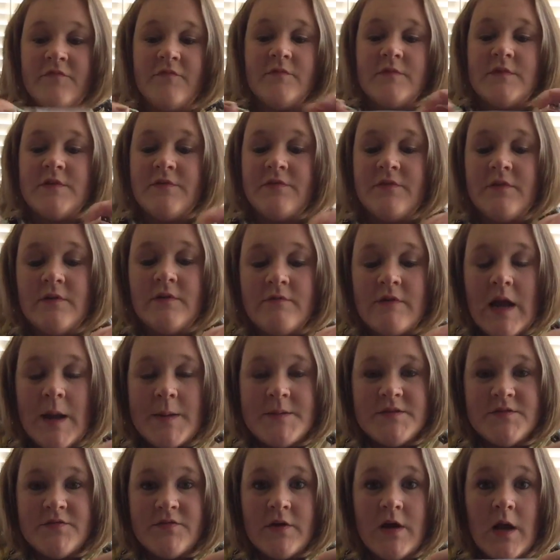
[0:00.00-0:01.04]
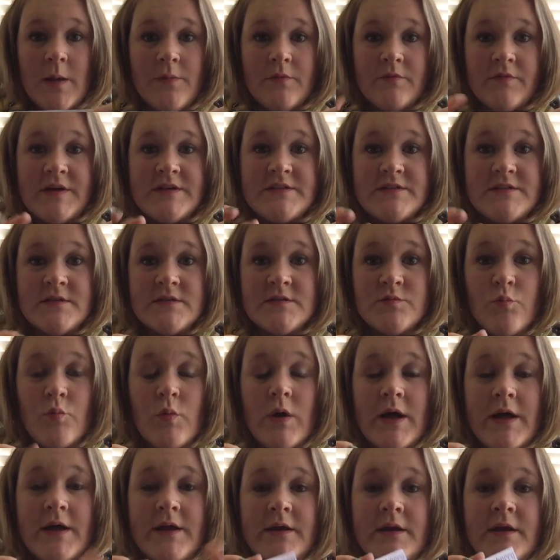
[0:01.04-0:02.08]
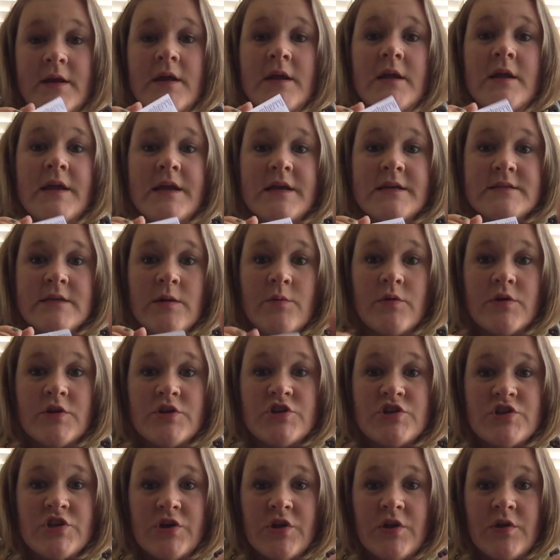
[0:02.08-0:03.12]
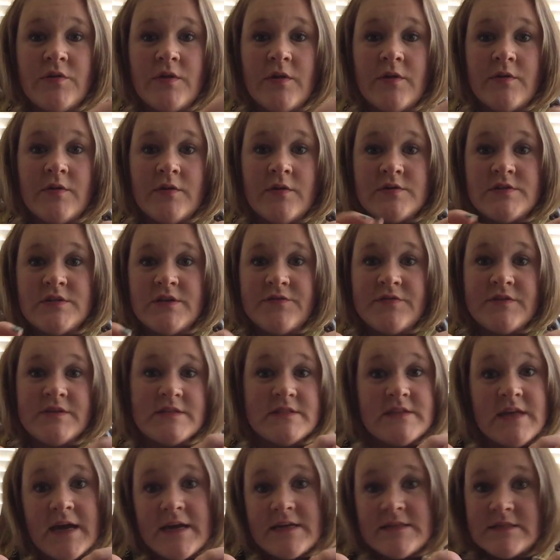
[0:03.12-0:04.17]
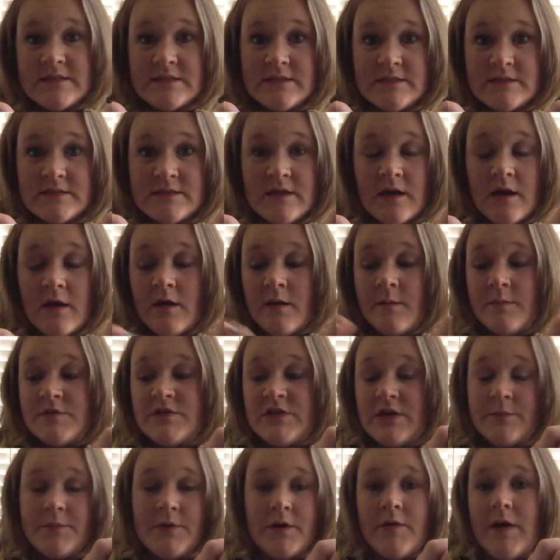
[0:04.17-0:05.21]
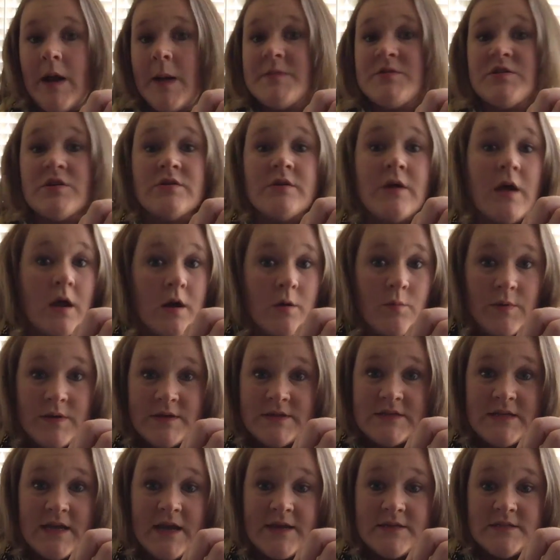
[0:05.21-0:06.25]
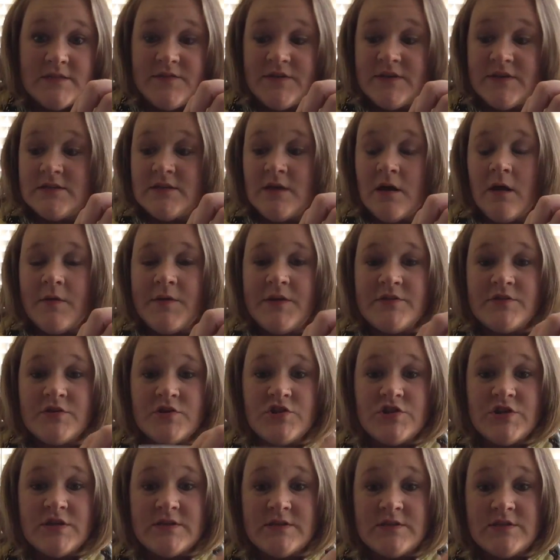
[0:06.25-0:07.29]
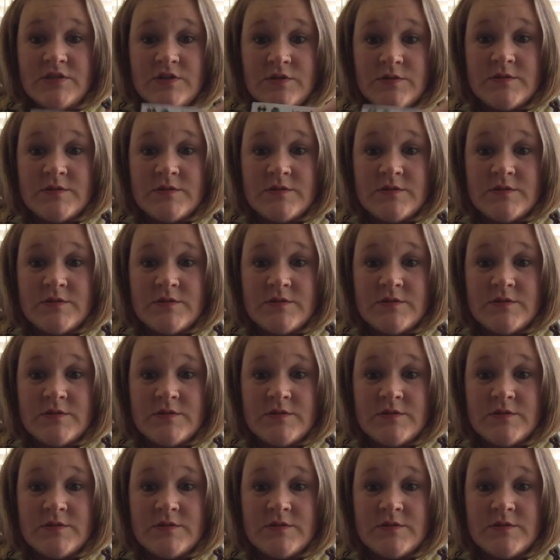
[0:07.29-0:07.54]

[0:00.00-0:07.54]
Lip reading: wraps for a couple reasons. One is I want to show you that there's different sizes. Jamberry wraps are not a one size fits all. These are just two